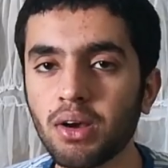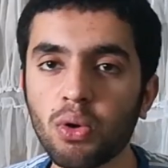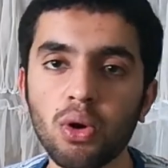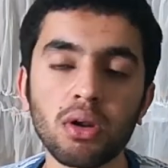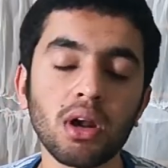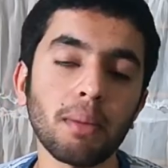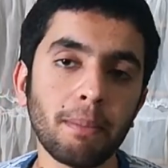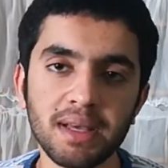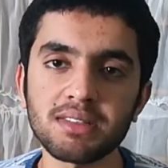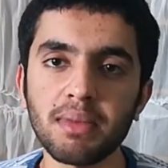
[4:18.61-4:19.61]
or a
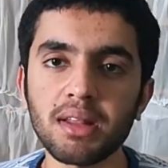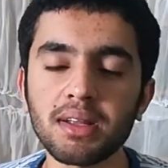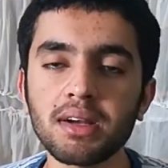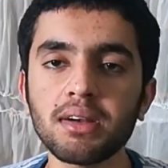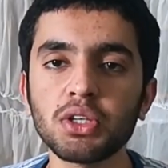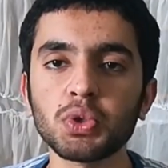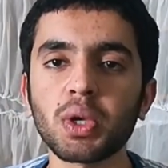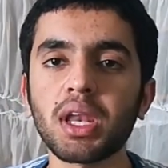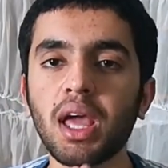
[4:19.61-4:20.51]
best method you can